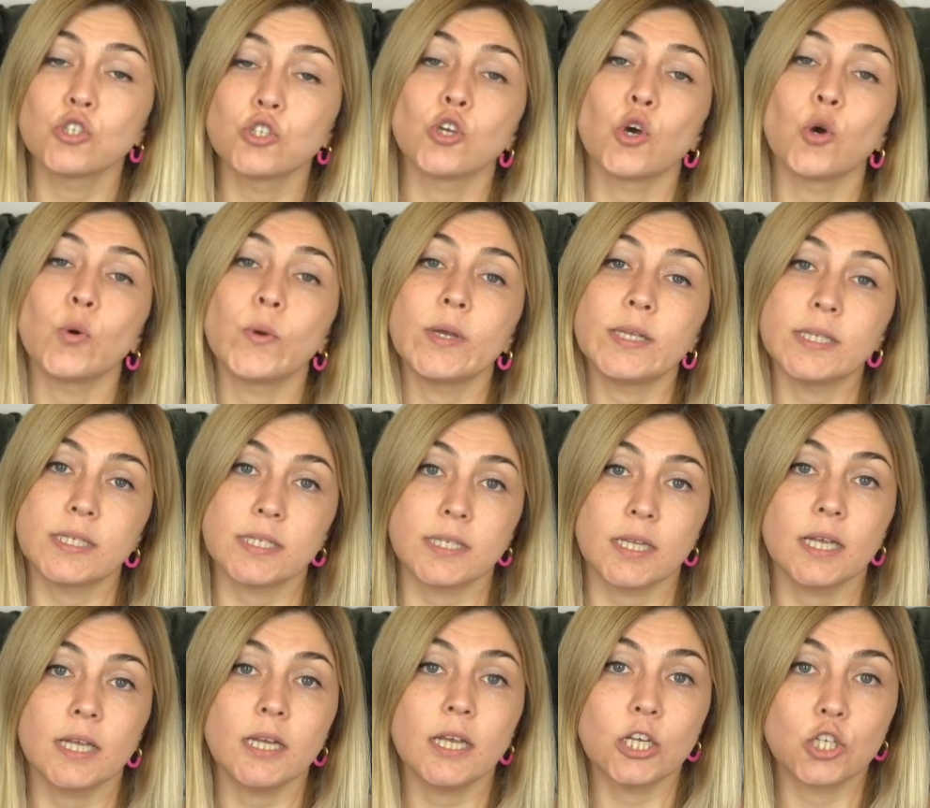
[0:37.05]
So
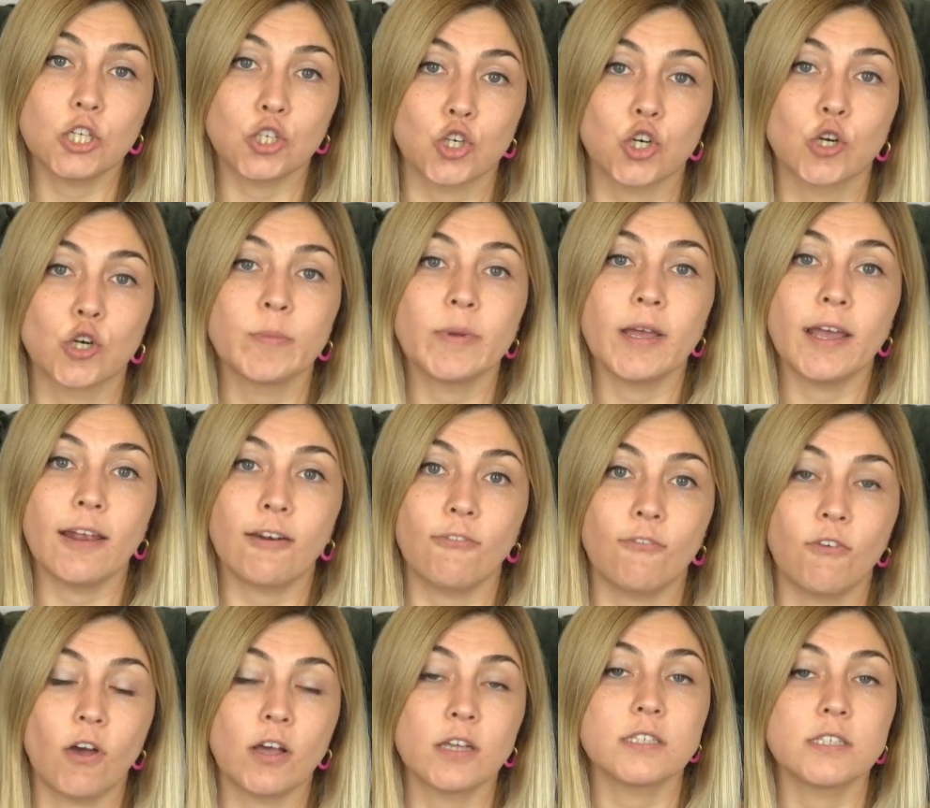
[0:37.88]
instead, a term
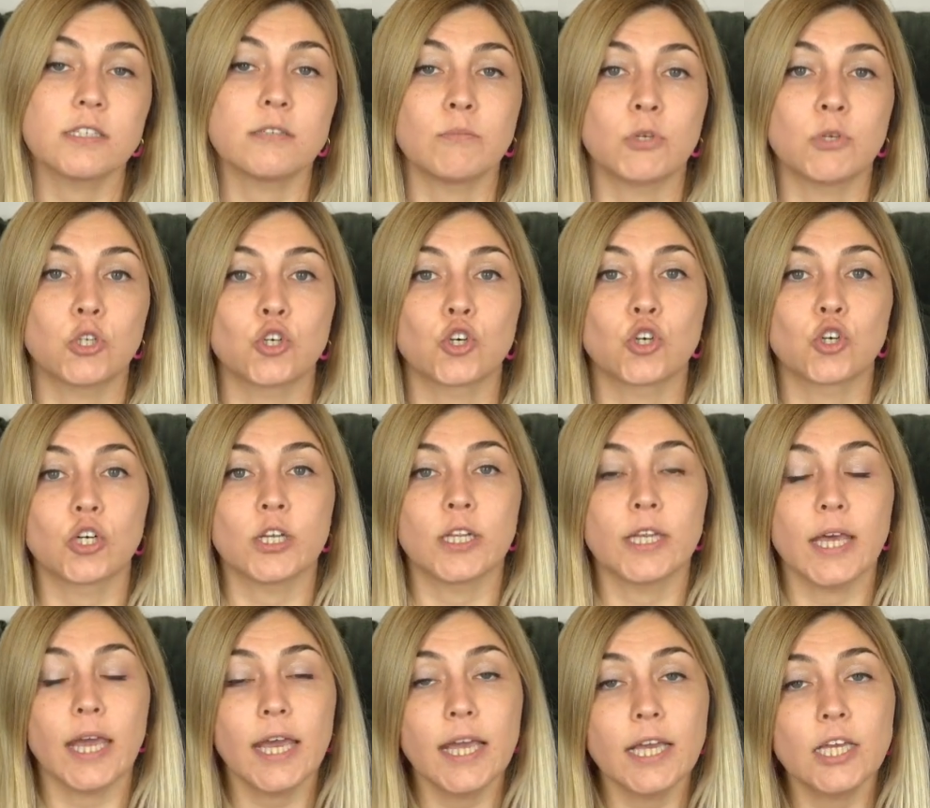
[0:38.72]
advanced
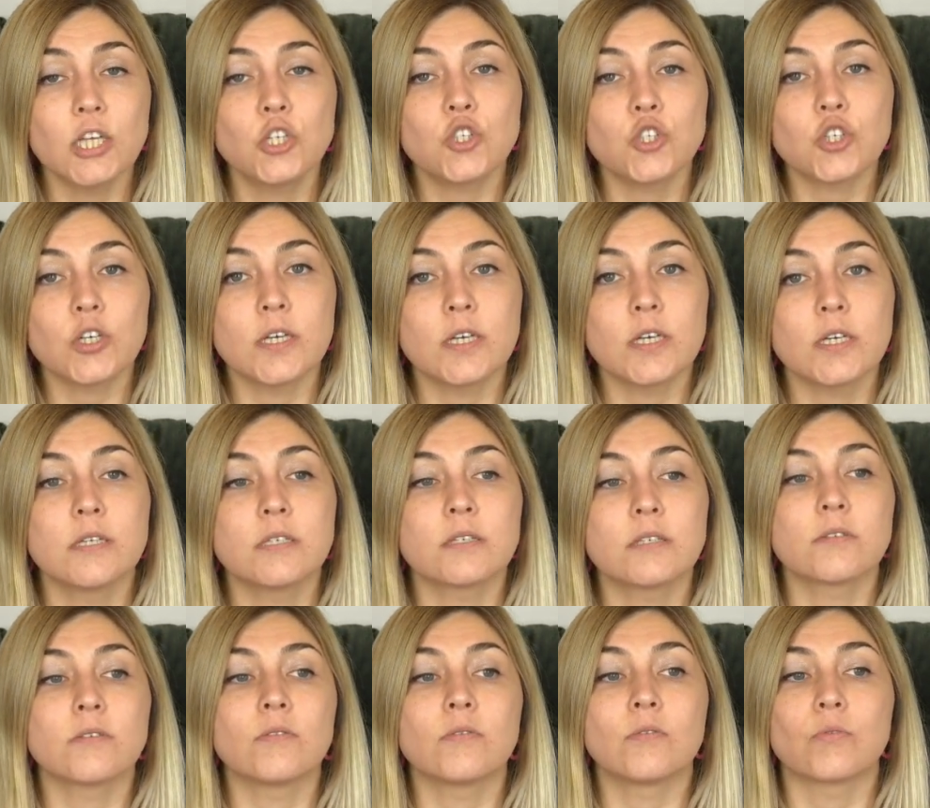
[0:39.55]
maternal age
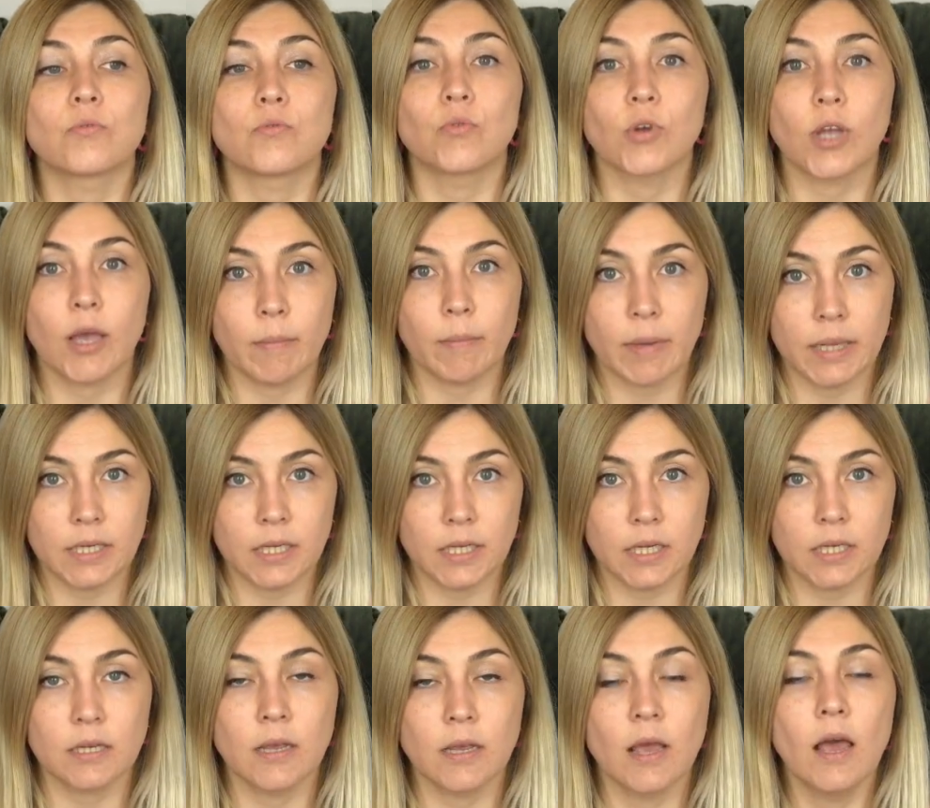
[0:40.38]
is
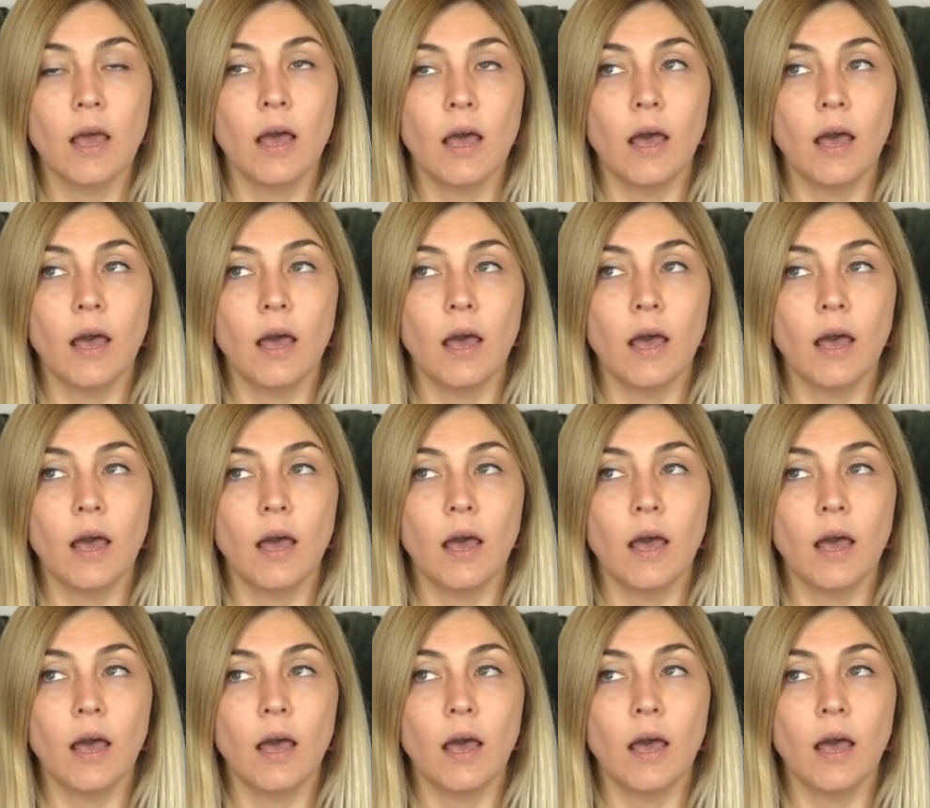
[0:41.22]
recommended.